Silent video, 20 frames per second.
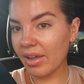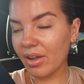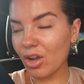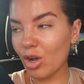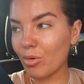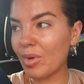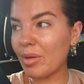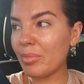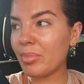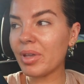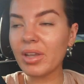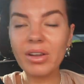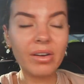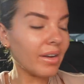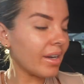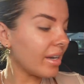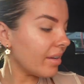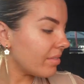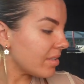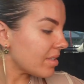I got my
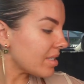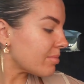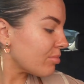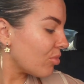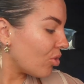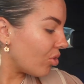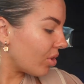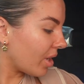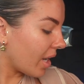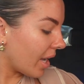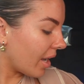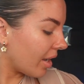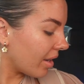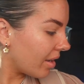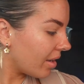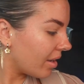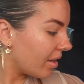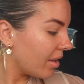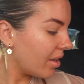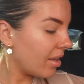period this
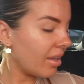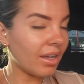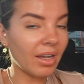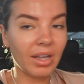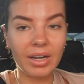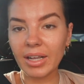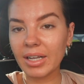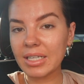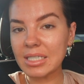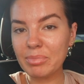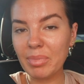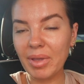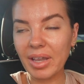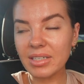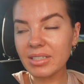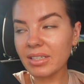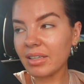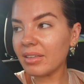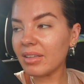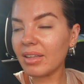morning
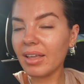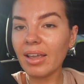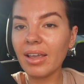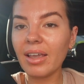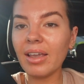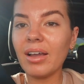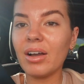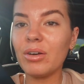unexpectedly.